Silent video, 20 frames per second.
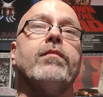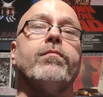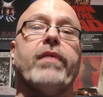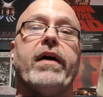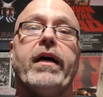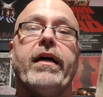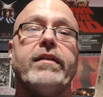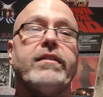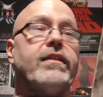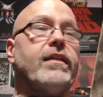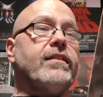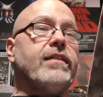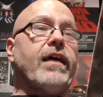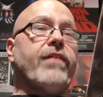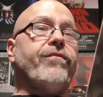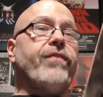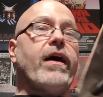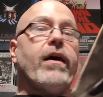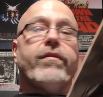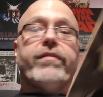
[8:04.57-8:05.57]
But since
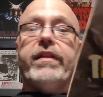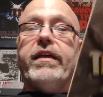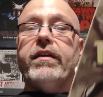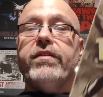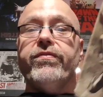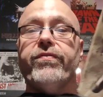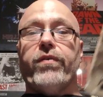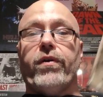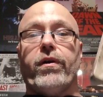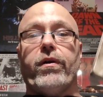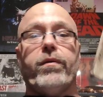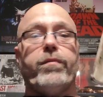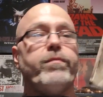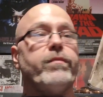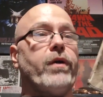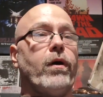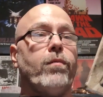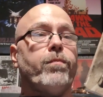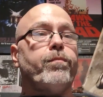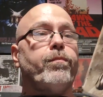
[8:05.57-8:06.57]
I found this for
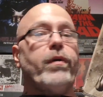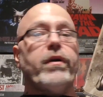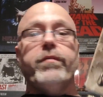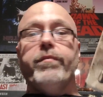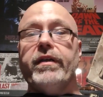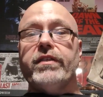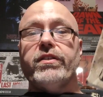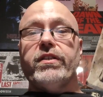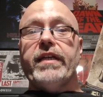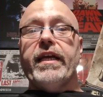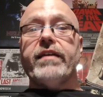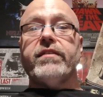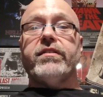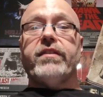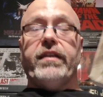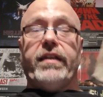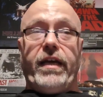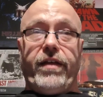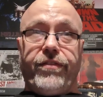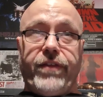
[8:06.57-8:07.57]
you know pretty much
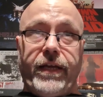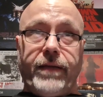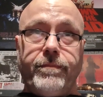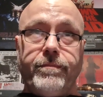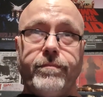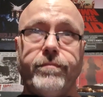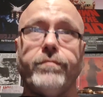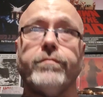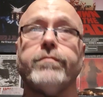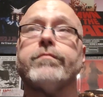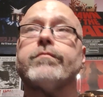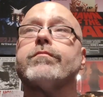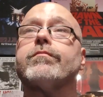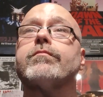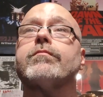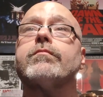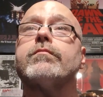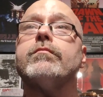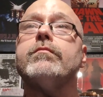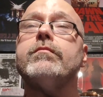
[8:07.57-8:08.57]
next to nothing,
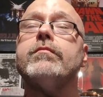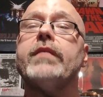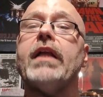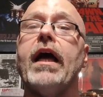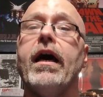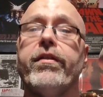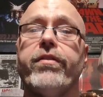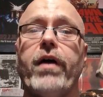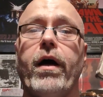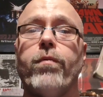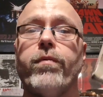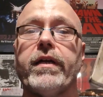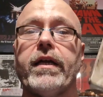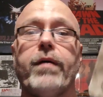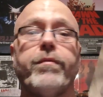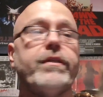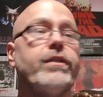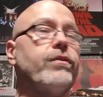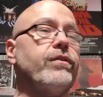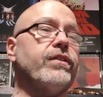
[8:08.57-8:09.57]
I thought what
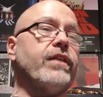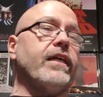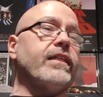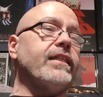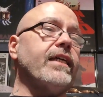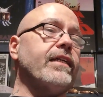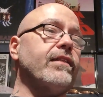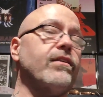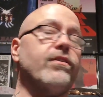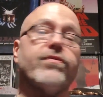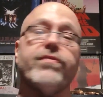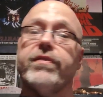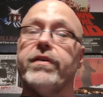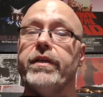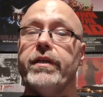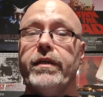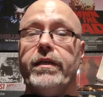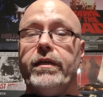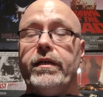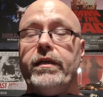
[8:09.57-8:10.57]
I would do is I take this
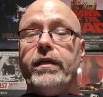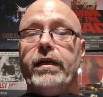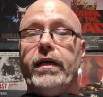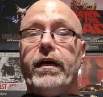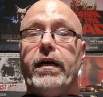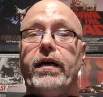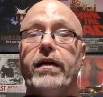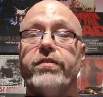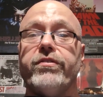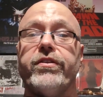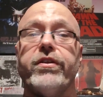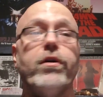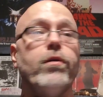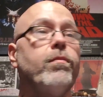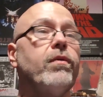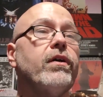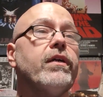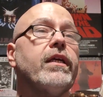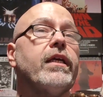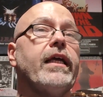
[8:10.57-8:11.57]
uh,
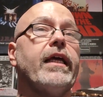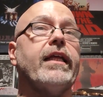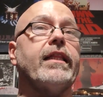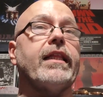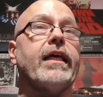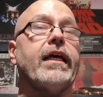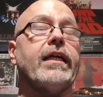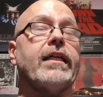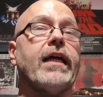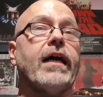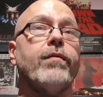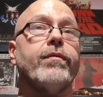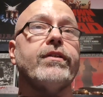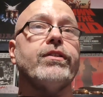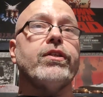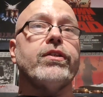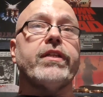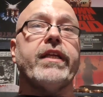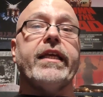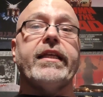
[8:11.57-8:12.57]
steelbook and then I
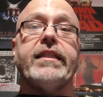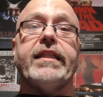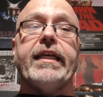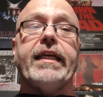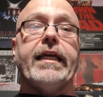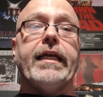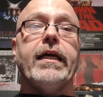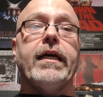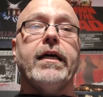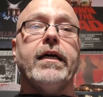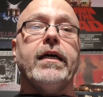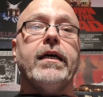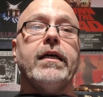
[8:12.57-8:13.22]
would just get the